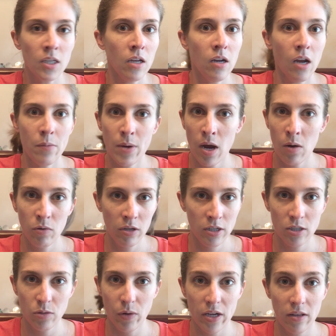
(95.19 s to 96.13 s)
And I'm not
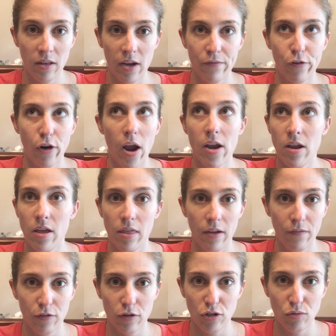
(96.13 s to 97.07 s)
willing to wait in line for
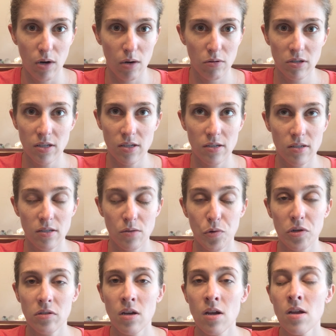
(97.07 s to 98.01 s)
anything for 2 hours at Disney
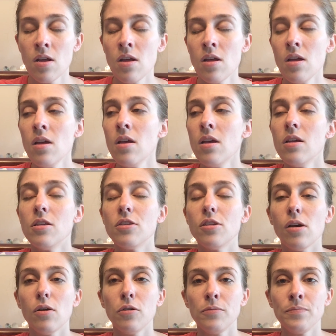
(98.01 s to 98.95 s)
World.
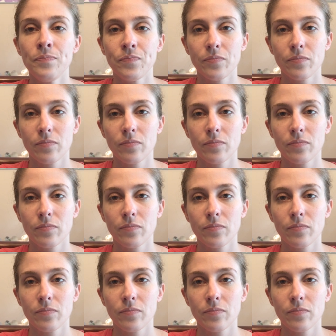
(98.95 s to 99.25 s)
So